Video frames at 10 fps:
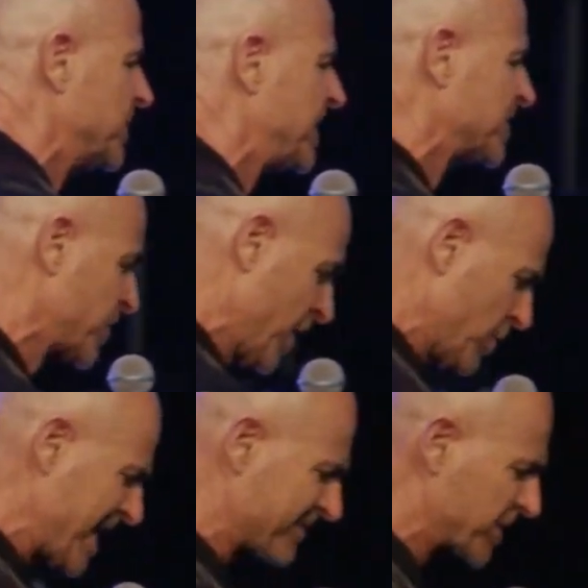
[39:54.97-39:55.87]
do this.
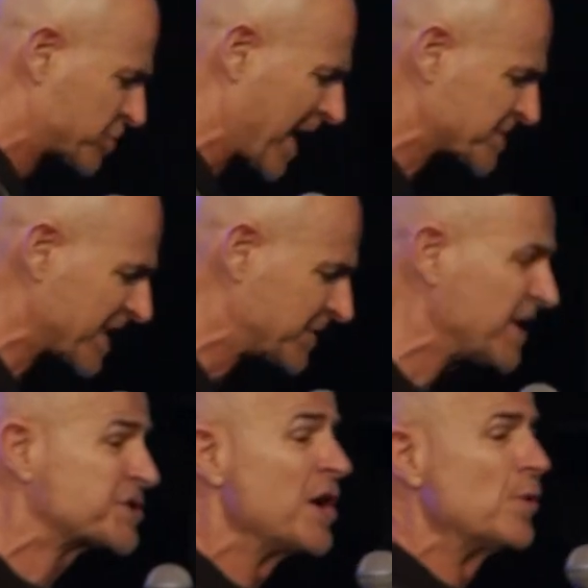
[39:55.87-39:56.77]
We have to dress like
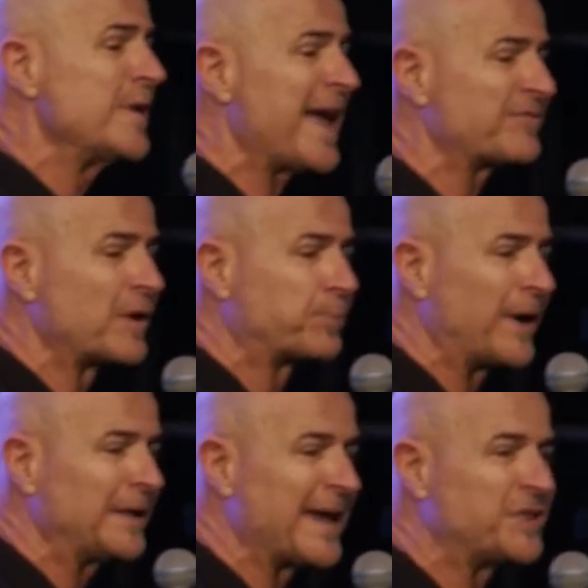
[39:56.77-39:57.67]
this. We have to
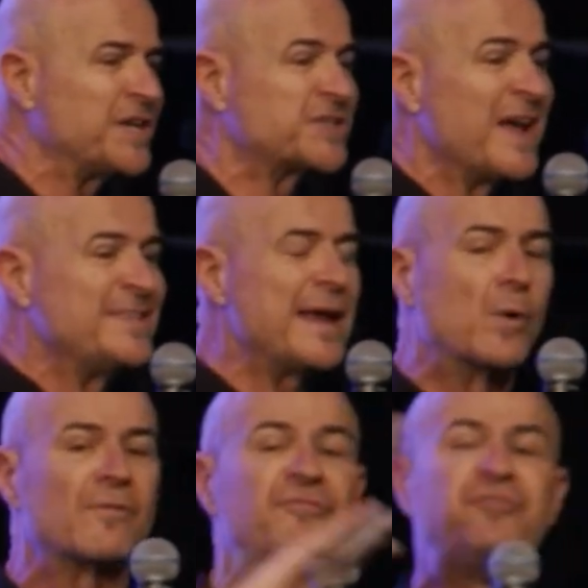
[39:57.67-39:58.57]
pray like this. They
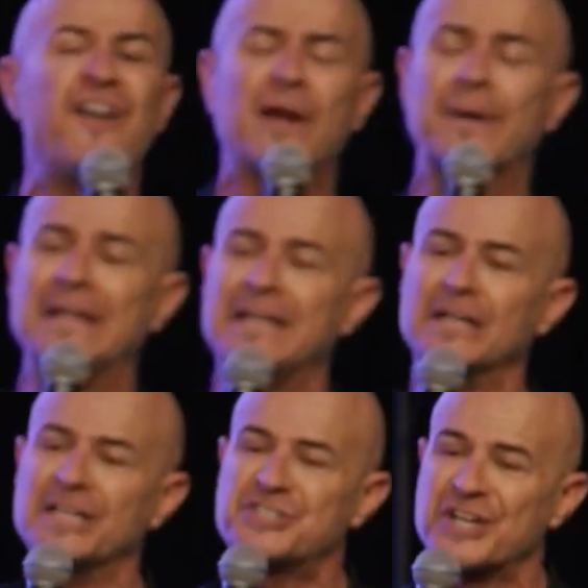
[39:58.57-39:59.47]
were very
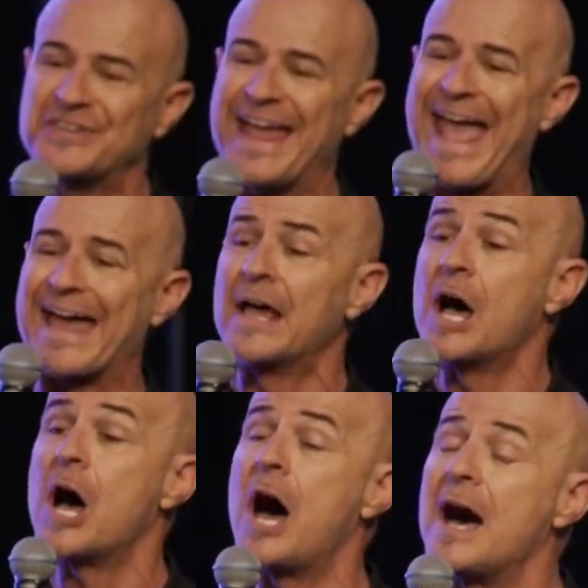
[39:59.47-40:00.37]
legalistic. They had
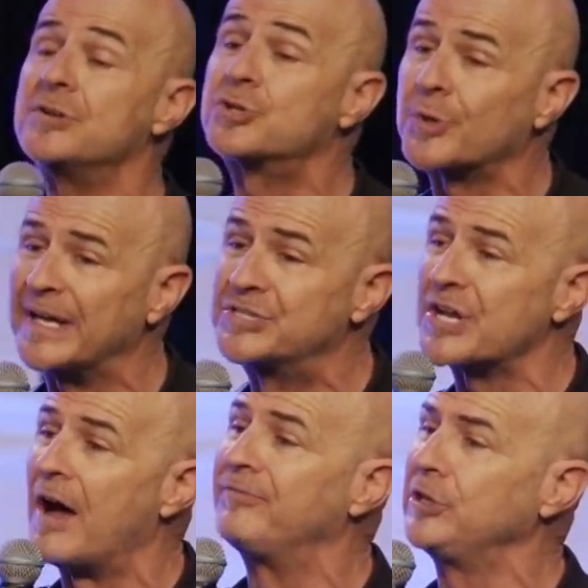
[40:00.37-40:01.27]

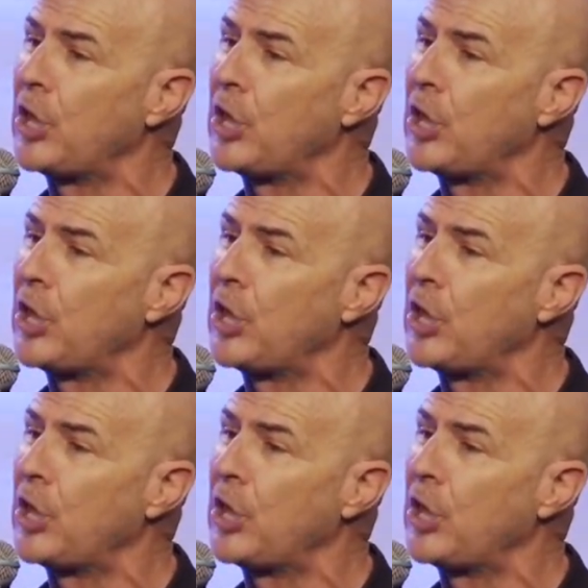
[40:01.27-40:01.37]
hundreds of